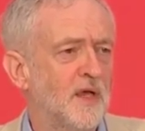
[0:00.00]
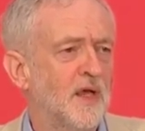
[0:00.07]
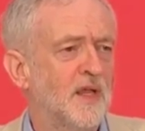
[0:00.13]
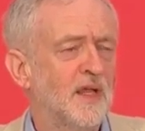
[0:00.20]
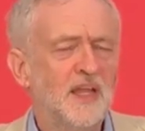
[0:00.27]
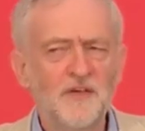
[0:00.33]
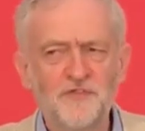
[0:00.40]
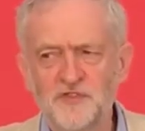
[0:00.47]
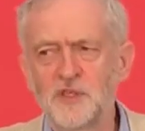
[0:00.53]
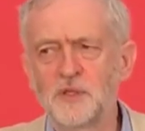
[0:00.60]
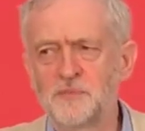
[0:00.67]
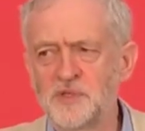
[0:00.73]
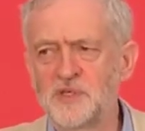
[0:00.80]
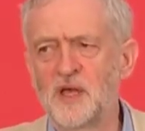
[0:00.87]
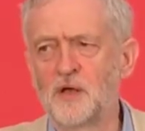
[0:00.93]
Left to
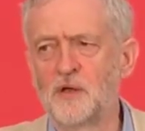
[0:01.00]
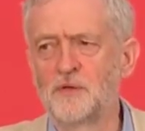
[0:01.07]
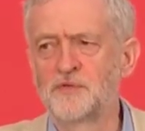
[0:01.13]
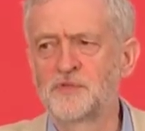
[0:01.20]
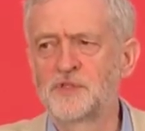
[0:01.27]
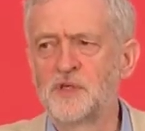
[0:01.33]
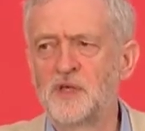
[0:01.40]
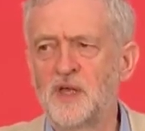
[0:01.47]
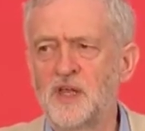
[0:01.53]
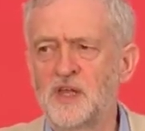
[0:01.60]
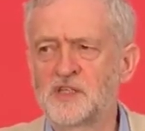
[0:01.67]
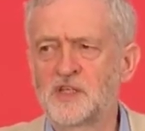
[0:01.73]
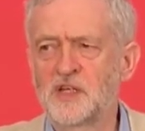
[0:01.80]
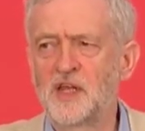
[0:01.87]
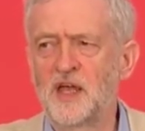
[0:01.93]
themselves, it
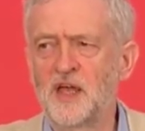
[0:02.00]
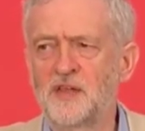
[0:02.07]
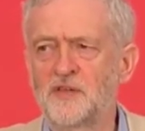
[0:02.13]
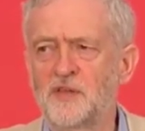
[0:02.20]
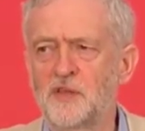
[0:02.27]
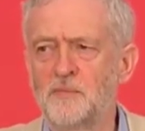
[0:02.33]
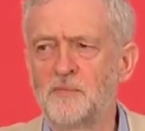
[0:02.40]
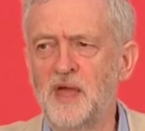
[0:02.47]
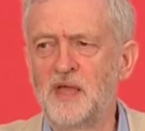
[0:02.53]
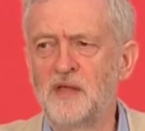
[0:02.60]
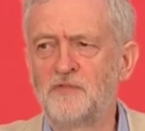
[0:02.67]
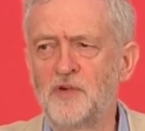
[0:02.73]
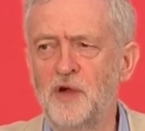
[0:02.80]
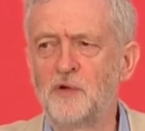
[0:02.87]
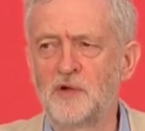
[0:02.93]
is clear that the
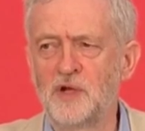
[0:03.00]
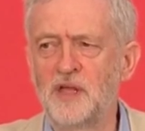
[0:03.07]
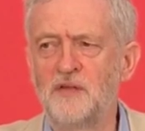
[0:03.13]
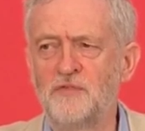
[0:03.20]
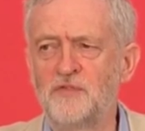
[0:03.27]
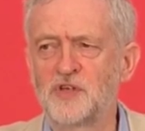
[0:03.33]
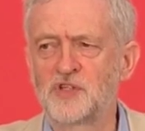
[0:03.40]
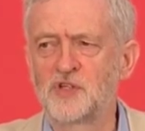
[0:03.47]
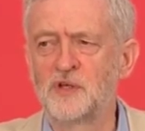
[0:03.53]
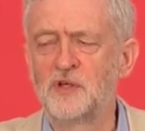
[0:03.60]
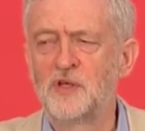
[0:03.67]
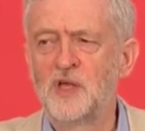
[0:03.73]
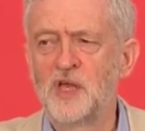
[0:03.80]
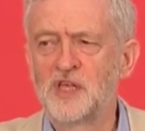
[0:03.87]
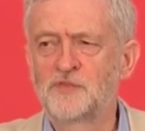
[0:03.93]
main vote Leave vision
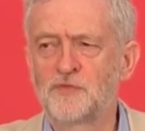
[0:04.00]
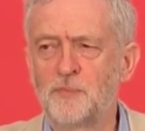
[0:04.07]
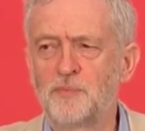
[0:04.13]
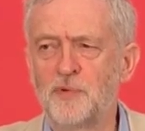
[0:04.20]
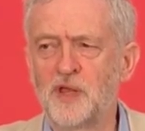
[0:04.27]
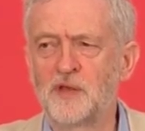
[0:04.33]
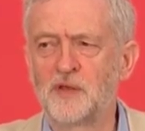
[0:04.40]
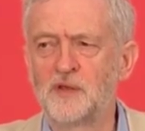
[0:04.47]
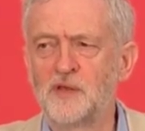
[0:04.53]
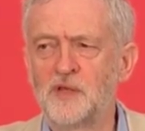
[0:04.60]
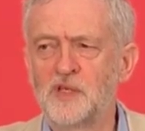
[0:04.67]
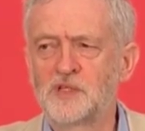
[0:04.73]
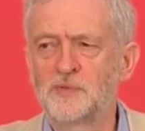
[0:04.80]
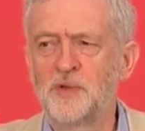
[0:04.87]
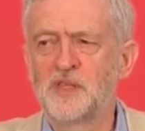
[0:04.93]
is for Britain
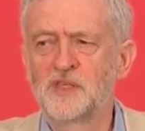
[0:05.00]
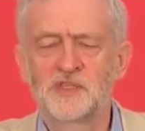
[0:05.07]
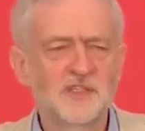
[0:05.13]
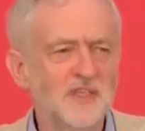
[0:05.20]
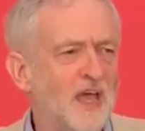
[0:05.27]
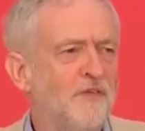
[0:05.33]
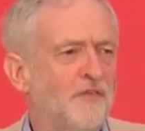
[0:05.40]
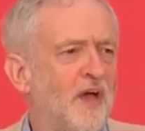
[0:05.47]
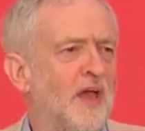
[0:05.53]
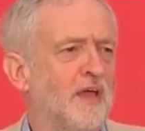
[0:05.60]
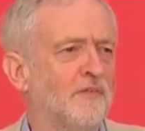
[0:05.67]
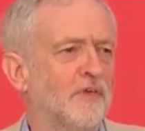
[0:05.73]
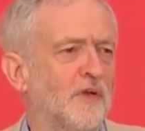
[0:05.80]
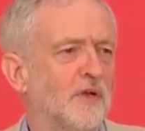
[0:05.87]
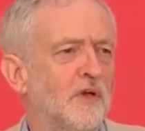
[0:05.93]
to be the safe
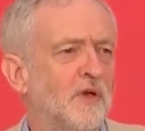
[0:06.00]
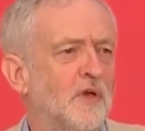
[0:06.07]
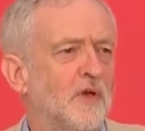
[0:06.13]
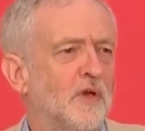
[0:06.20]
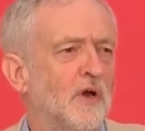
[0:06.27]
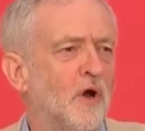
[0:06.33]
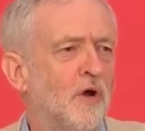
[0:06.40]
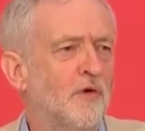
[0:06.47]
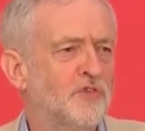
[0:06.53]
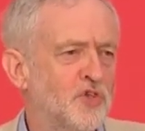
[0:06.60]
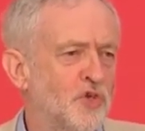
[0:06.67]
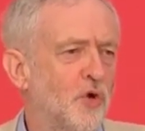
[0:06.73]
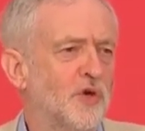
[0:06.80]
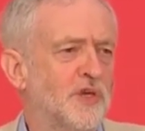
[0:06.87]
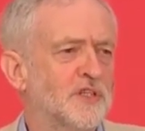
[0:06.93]
haven of
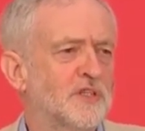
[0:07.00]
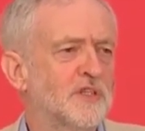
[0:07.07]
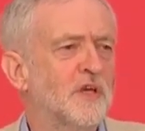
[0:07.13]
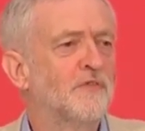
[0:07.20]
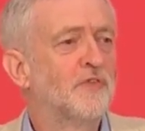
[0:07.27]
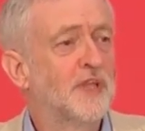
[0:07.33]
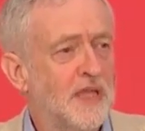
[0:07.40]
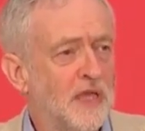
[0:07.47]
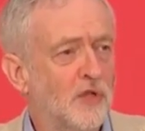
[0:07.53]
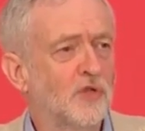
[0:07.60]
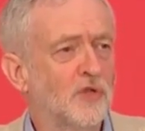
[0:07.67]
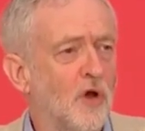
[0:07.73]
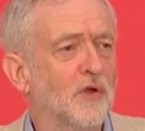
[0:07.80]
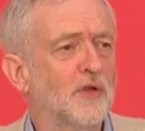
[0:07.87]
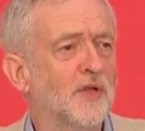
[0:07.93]
choice for the
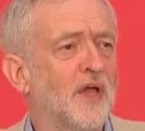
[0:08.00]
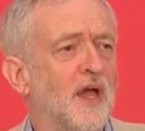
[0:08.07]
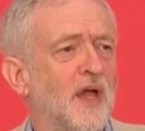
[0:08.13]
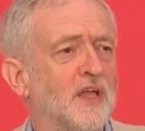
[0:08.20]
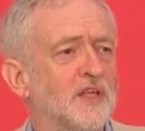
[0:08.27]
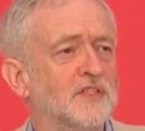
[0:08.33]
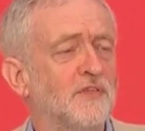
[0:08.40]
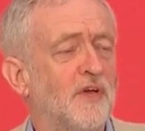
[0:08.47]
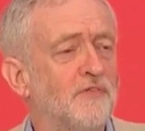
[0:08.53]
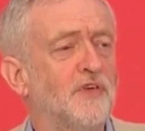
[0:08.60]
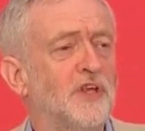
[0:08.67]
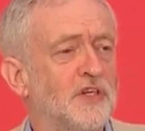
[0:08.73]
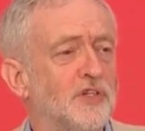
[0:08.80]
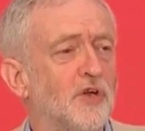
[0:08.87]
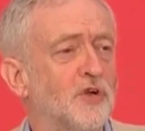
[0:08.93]
ill-gotten gains of
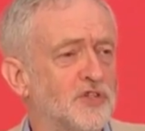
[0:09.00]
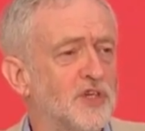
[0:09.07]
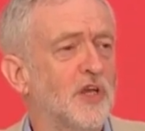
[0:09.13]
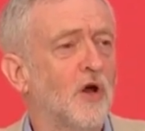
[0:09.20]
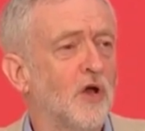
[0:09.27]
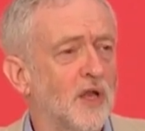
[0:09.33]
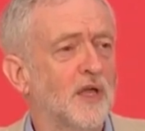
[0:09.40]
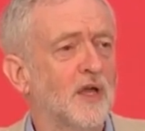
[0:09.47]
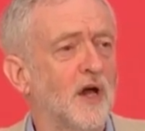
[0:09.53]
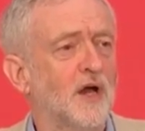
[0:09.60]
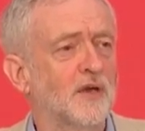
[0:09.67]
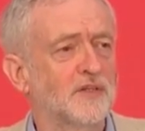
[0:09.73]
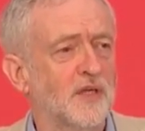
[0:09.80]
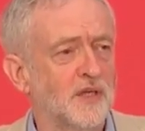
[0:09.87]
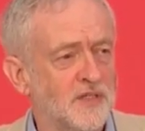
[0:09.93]
every dodgy
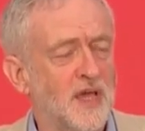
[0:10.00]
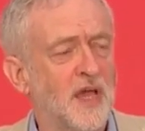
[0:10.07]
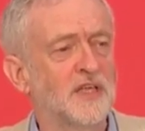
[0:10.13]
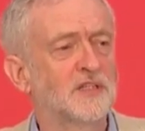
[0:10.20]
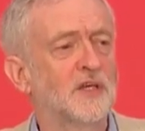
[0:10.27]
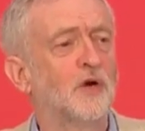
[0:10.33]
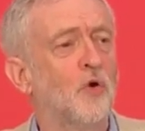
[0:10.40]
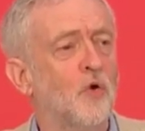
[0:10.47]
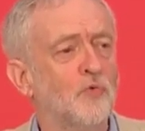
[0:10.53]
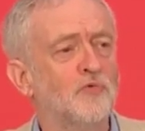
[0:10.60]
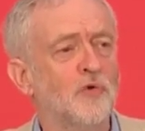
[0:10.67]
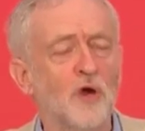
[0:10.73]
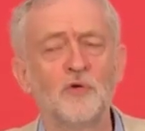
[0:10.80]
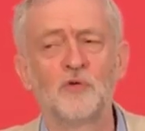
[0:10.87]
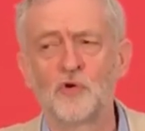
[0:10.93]
oligarch dictator or
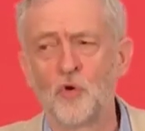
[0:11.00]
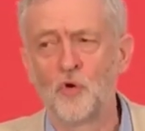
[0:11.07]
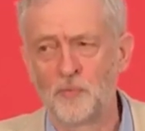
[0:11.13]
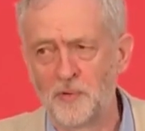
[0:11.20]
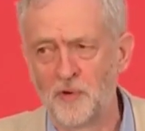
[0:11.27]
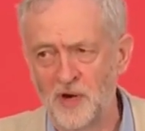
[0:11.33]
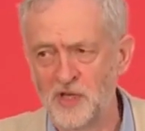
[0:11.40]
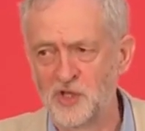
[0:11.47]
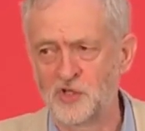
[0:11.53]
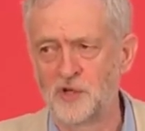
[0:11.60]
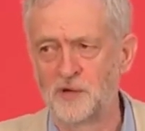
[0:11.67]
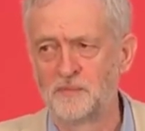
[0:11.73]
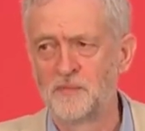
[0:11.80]
rogue corporation.